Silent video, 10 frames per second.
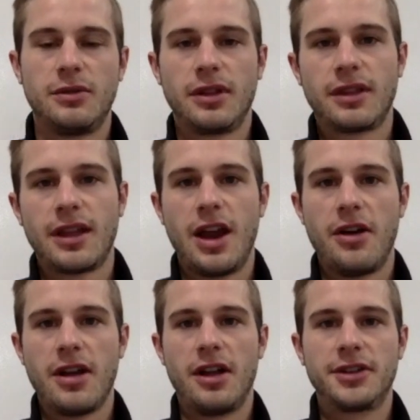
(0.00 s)
with
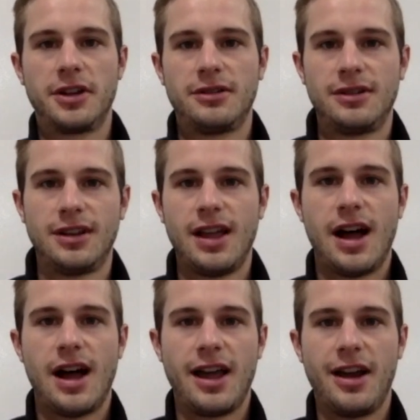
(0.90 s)
Harri Aalto.
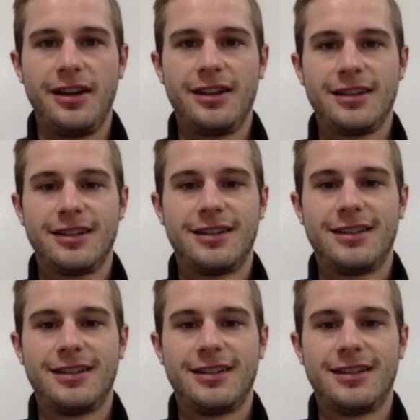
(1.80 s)
Hi, Harri.